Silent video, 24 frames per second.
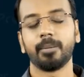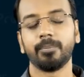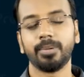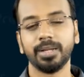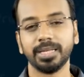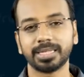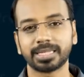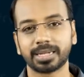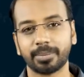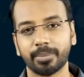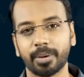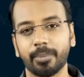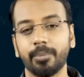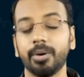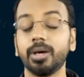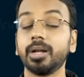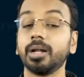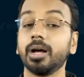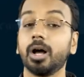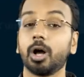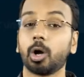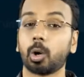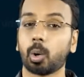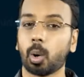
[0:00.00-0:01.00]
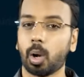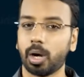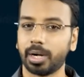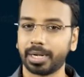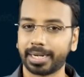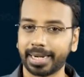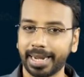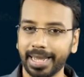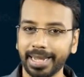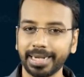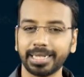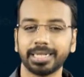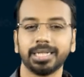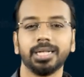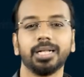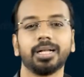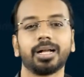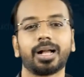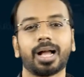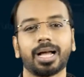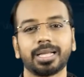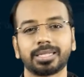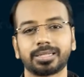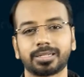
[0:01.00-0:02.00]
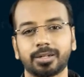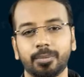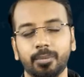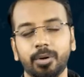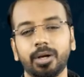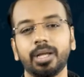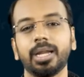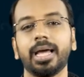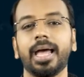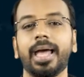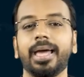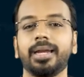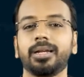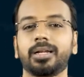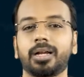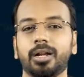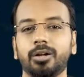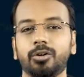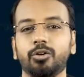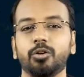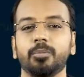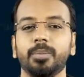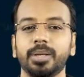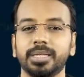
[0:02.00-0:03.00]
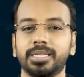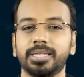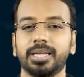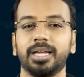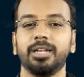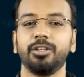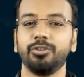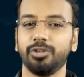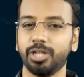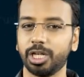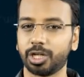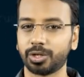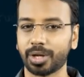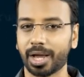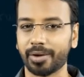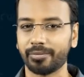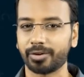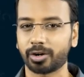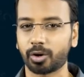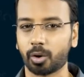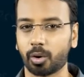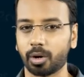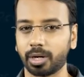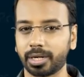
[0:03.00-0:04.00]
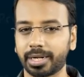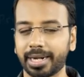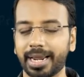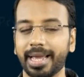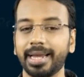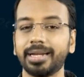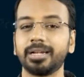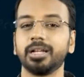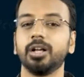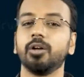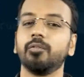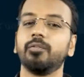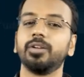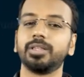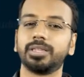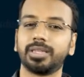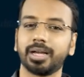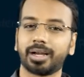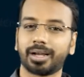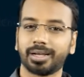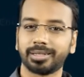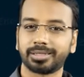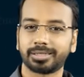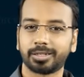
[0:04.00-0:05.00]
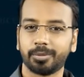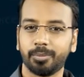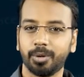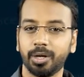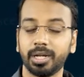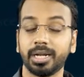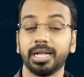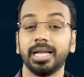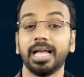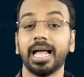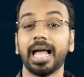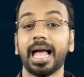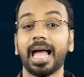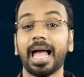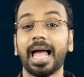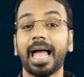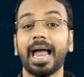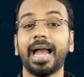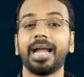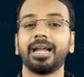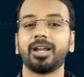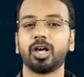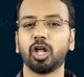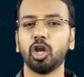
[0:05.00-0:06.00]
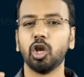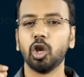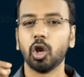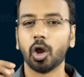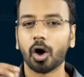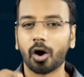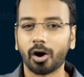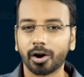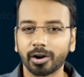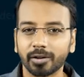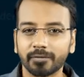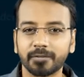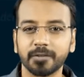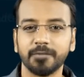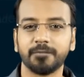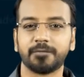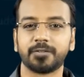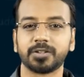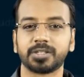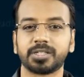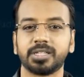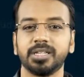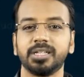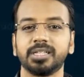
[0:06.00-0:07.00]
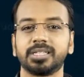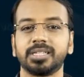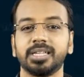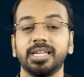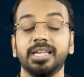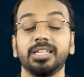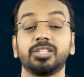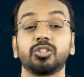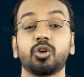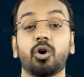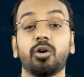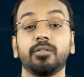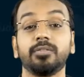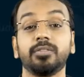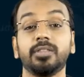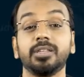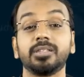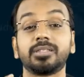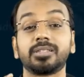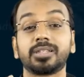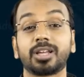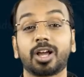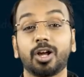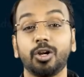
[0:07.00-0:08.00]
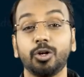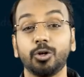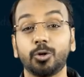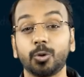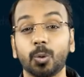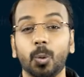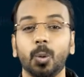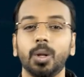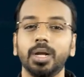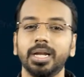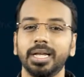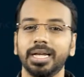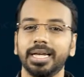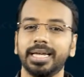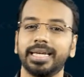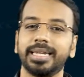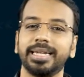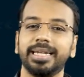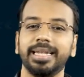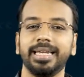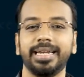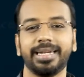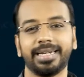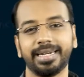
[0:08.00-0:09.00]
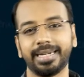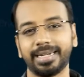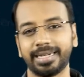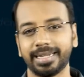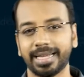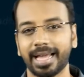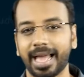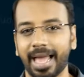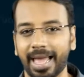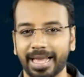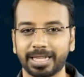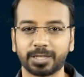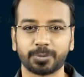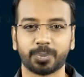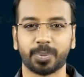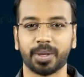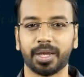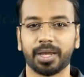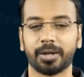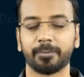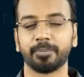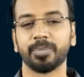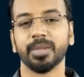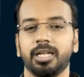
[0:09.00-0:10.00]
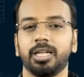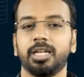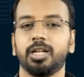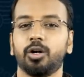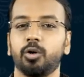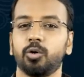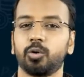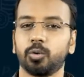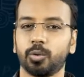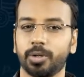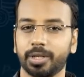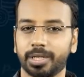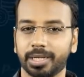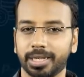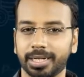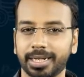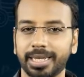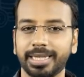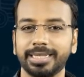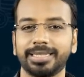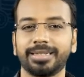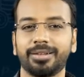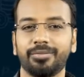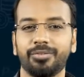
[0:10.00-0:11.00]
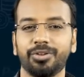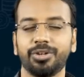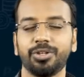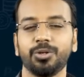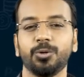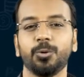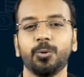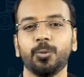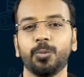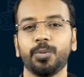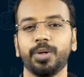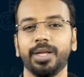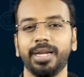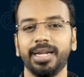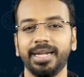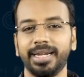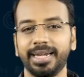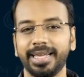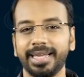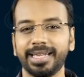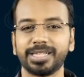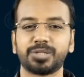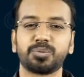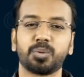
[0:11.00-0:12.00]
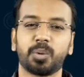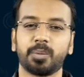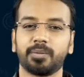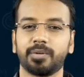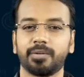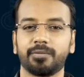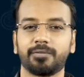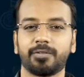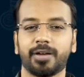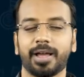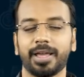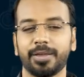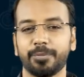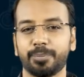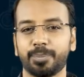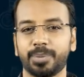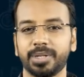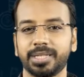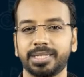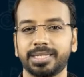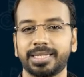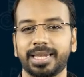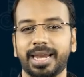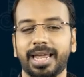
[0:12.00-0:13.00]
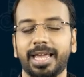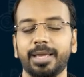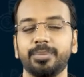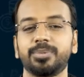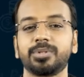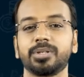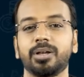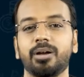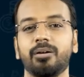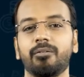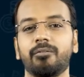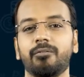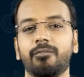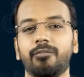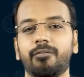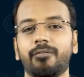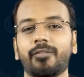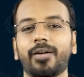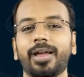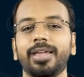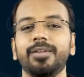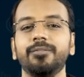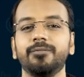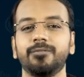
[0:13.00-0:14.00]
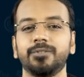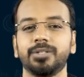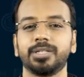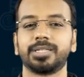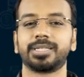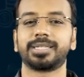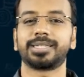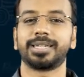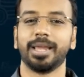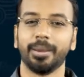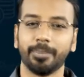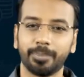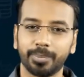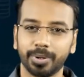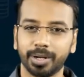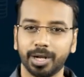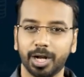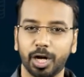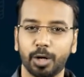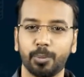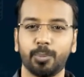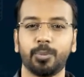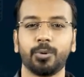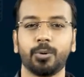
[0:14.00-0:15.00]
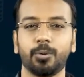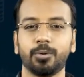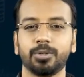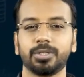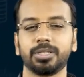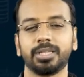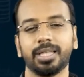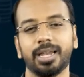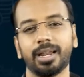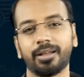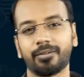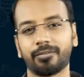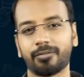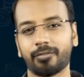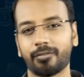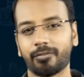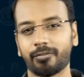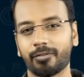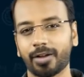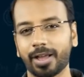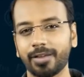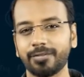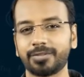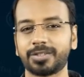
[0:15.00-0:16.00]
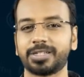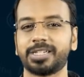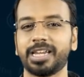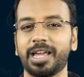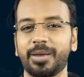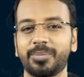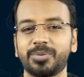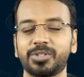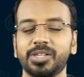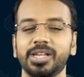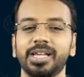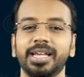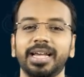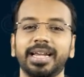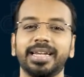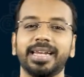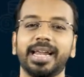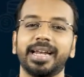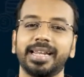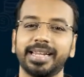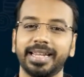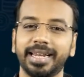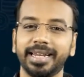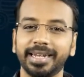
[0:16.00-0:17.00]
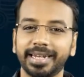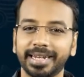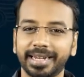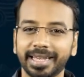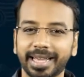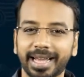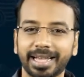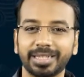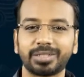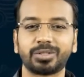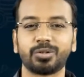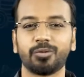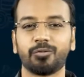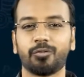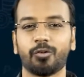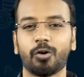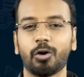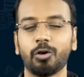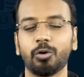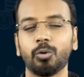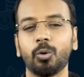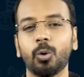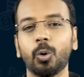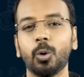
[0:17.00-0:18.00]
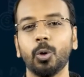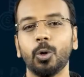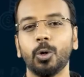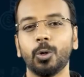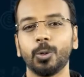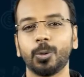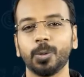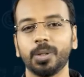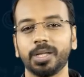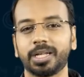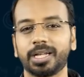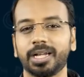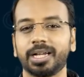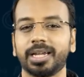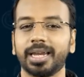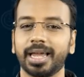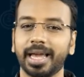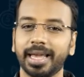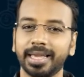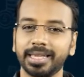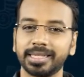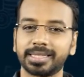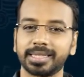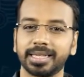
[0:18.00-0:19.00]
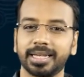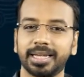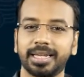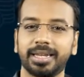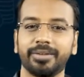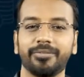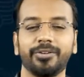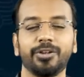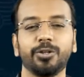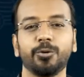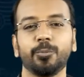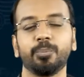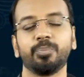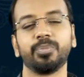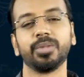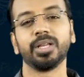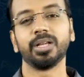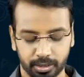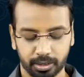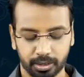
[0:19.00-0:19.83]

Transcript: Please remember, contract, customer, and control. Basically, you need to have a contract with the customer, and a lot of emphasis is on this control related aspect. Now, to recognize revenue, Ind AS 115 prescribes a 5-step approach. There are 5 steps that an entity has to follow to recognize revenue.